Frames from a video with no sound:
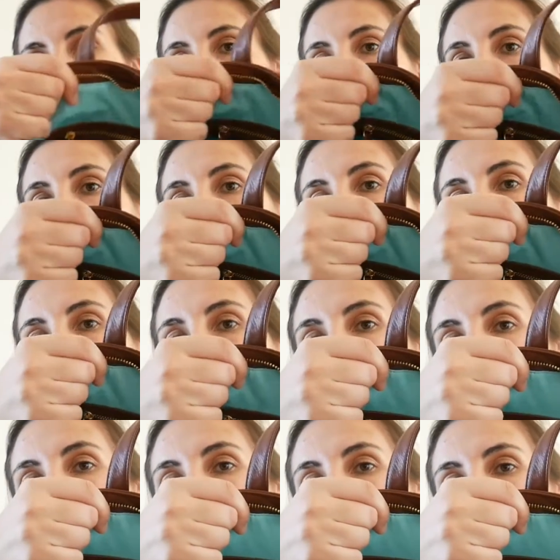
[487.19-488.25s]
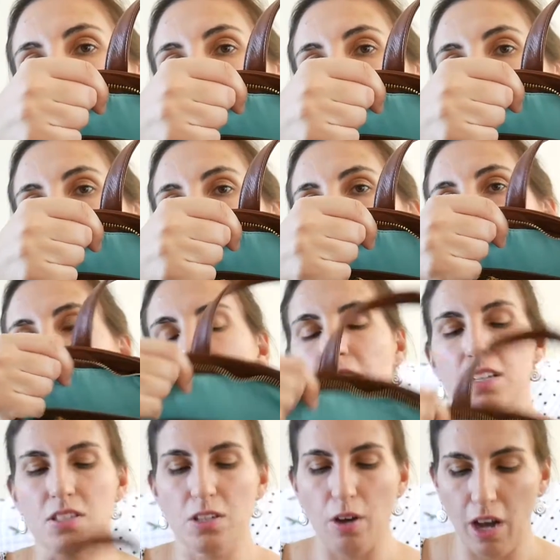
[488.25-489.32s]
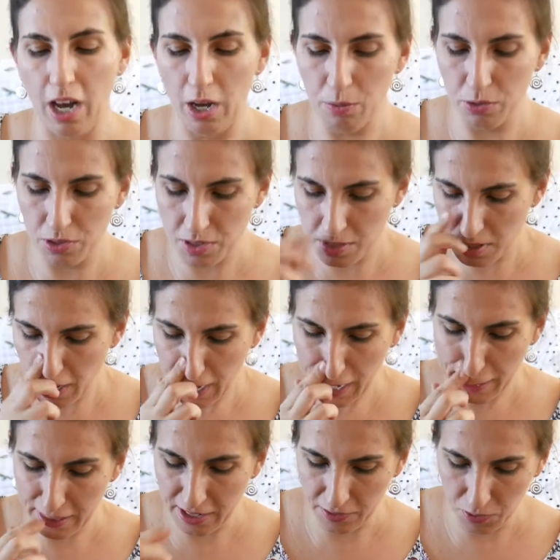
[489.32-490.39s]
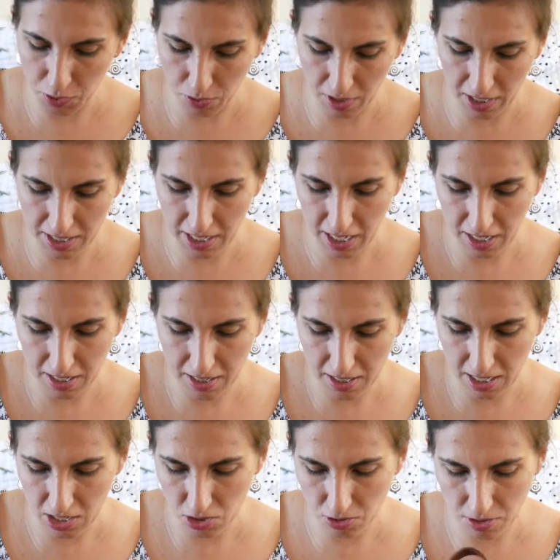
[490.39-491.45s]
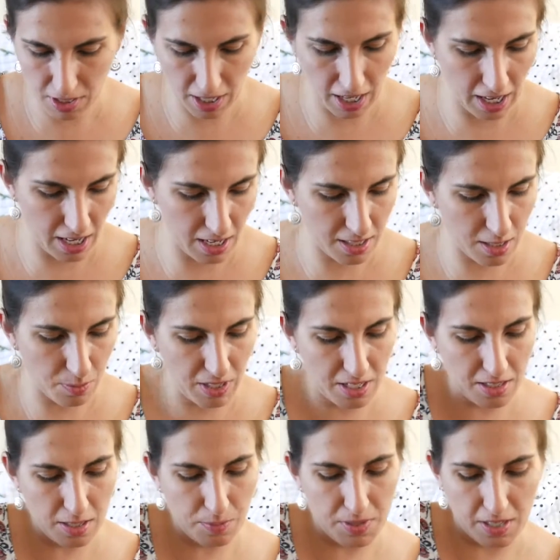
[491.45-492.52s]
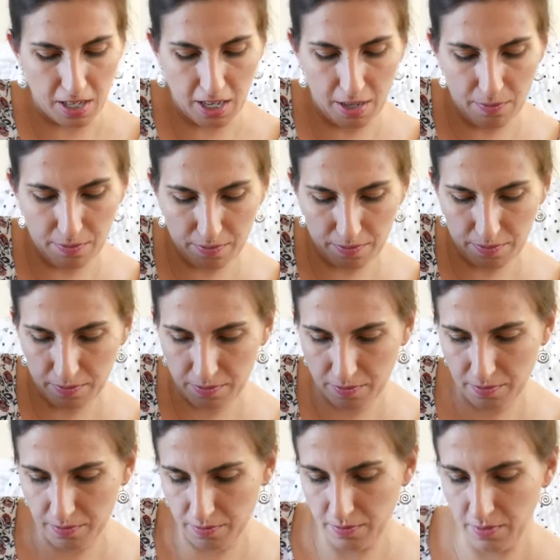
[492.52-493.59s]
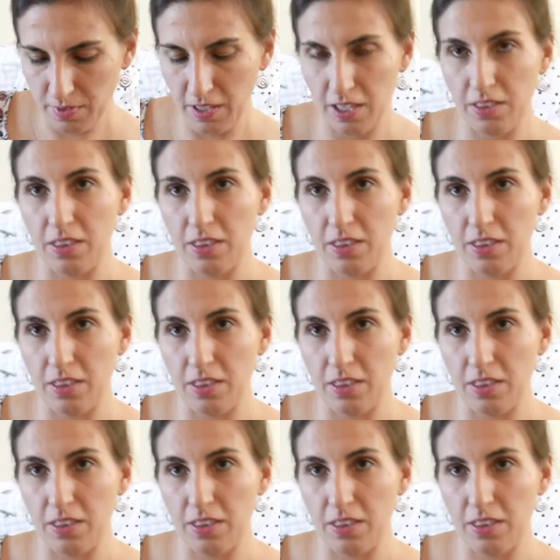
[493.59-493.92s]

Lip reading: Okay. So I would say that if you're gonna take an essentials case, I mean, it zips up like